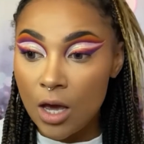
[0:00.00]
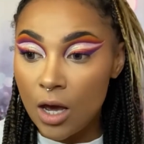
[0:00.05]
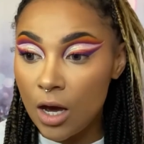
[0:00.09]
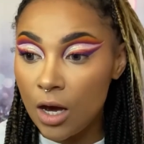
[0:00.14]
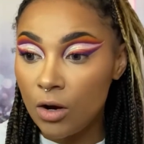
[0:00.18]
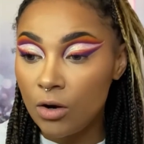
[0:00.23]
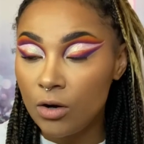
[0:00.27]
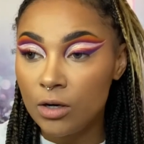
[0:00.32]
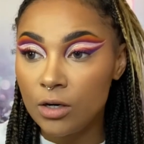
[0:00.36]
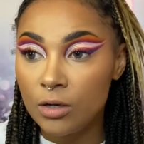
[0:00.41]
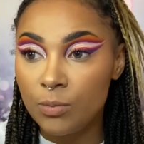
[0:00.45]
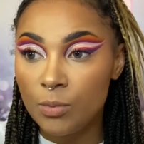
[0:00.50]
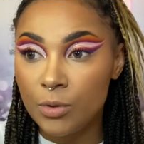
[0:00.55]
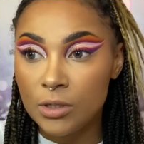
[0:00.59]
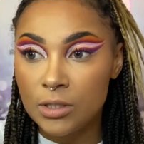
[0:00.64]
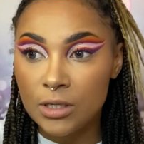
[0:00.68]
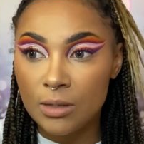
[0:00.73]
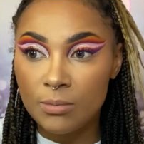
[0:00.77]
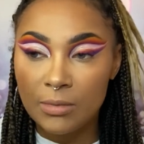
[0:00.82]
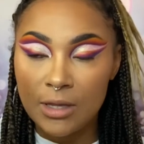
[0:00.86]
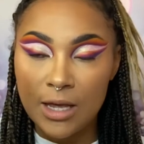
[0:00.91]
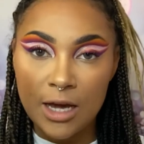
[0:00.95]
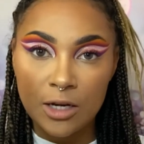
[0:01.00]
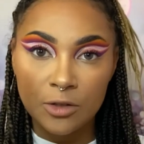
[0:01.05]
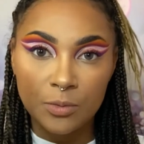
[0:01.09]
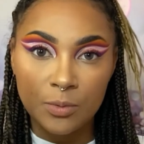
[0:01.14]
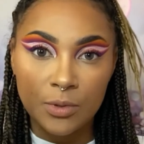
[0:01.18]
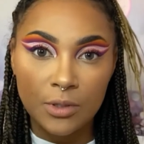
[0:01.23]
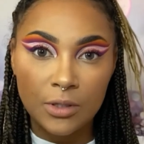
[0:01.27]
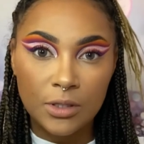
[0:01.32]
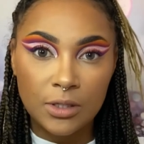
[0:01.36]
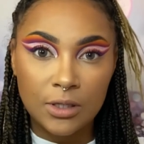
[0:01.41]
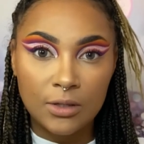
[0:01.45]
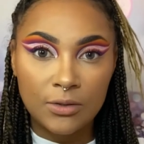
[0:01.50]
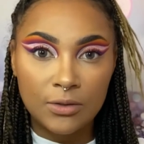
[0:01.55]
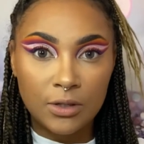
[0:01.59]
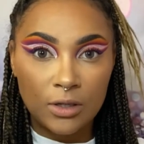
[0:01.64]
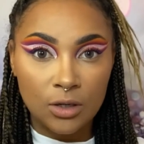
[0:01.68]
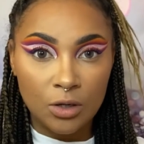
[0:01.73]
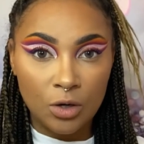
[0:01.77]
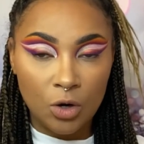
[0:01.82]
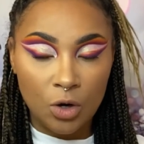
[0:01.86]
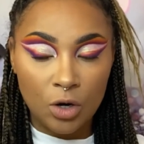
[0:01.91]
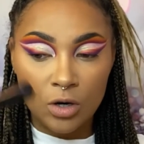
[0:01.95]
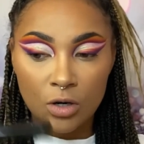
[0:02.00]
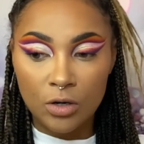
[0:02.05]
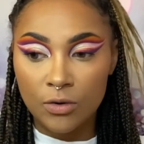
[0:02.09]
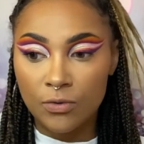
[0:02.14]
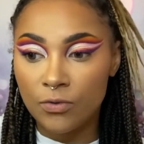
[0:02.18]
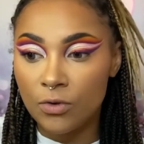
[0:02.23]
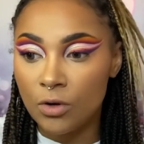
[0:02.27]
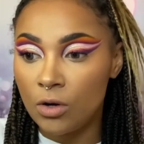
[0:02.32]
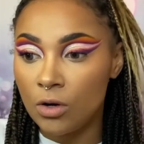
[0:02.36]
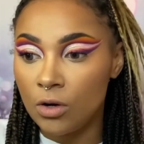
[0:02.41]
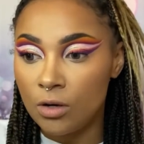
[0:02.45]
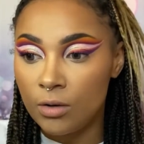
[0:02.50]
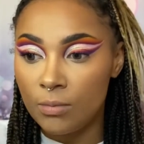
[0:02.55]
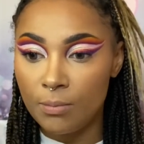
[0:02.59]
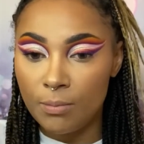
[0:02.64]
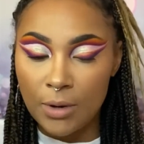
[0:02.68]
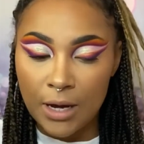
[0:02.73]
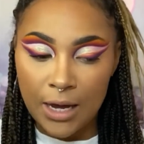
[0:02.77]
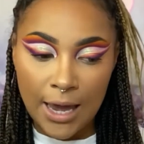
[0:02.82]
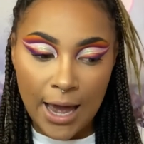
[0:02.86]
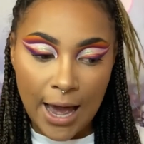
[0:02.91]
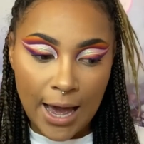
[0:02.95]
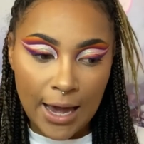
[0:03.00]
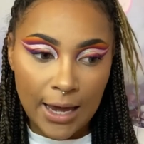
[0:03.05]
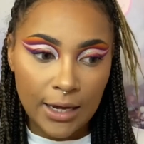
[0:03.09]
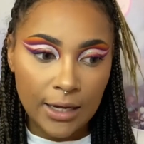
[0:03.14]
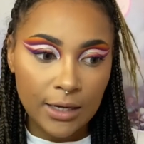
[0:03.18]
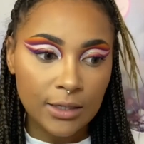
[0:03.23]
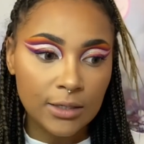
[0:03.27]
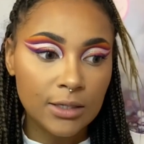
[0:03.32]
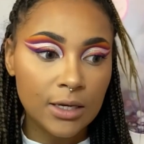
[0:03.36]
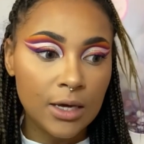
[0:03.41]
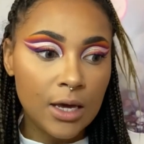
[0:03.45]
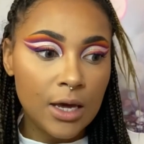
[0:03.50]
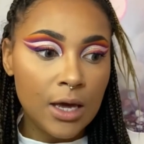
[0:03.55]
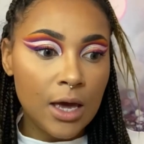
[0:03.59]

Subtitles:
I already put some Lash Princess and Curved on my eyes.